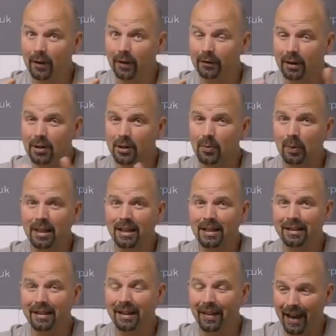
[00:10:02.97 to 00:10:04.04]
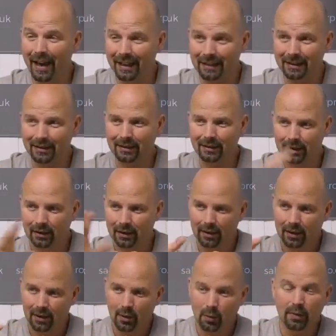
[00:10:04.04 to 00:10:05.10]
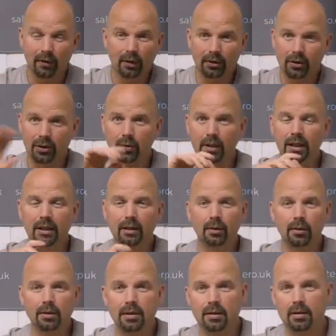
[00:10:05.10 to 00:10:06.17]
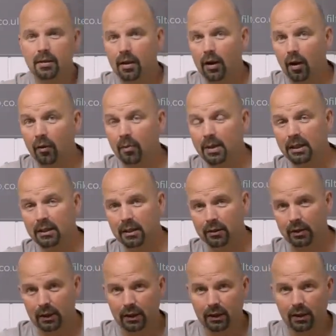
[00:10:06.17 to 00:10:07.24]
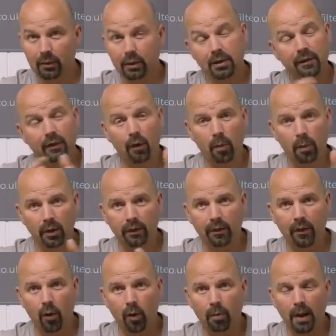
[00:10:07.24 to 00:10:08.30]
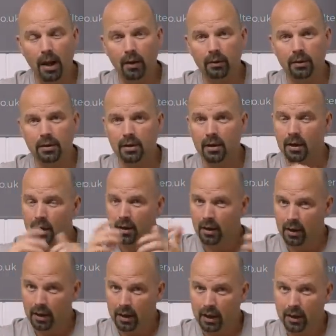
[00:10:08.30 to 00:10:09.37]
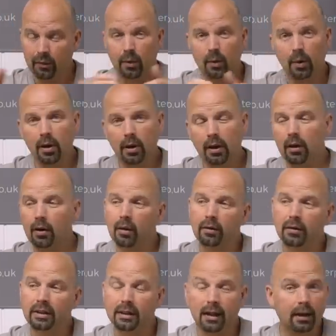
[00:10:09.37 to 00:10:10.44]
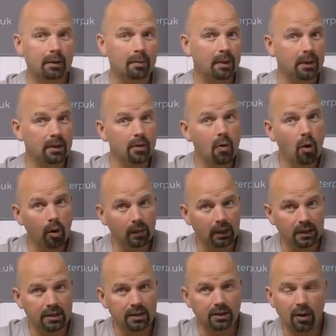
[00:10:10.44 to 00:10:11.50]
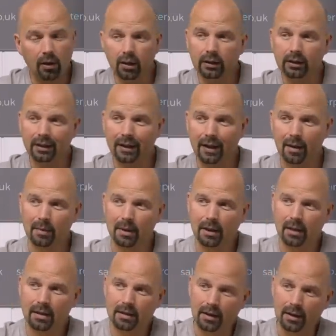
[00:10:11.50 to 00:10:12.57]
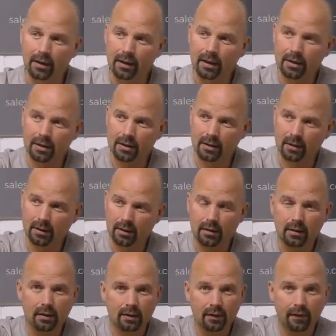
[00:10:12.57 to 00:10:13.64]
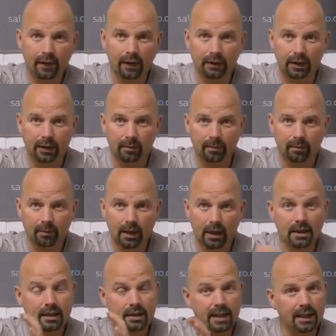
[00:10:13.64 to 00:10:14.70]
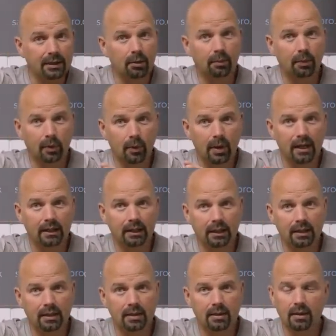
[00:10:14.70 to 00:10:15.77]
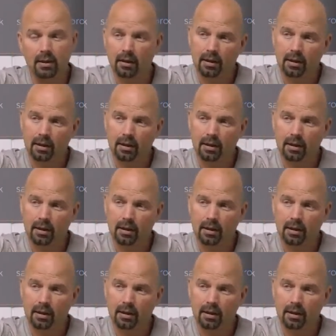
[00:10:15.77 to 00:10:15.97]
after explaining that, we've got 2 kilos of media in here, which is 4.4 pounds. If we work on the tank being normally stocked, that makes this filter, set up the way it is,